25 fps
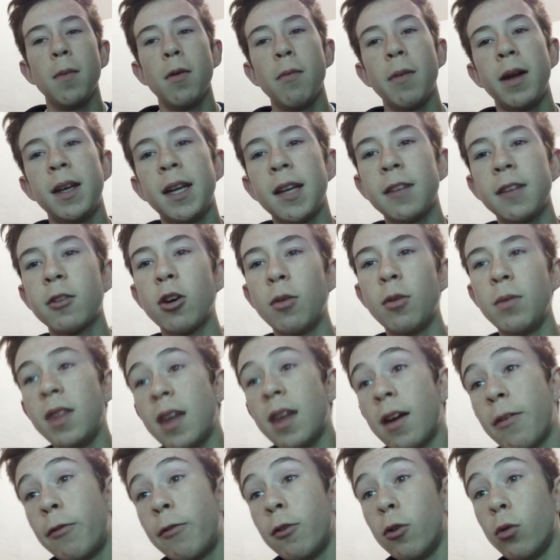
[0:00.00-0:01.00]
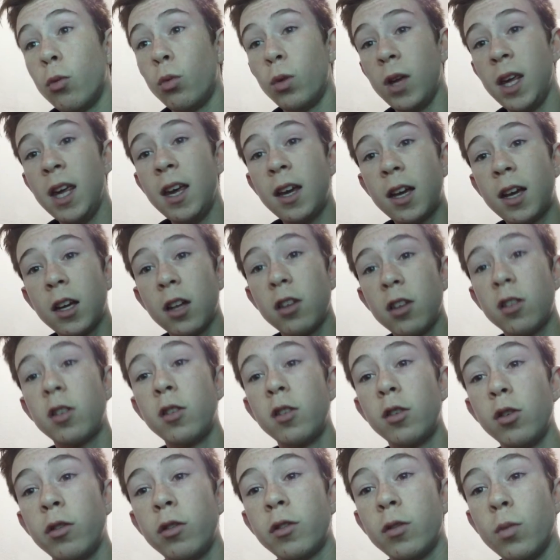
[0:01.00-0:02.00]
My dad's got to be there for a week to
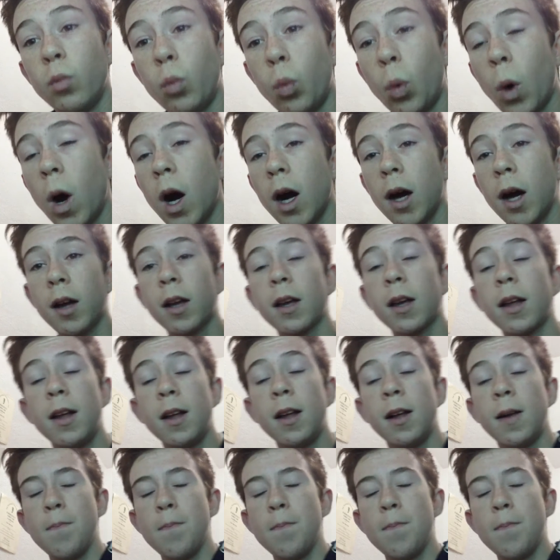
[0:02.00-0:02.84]
do some work.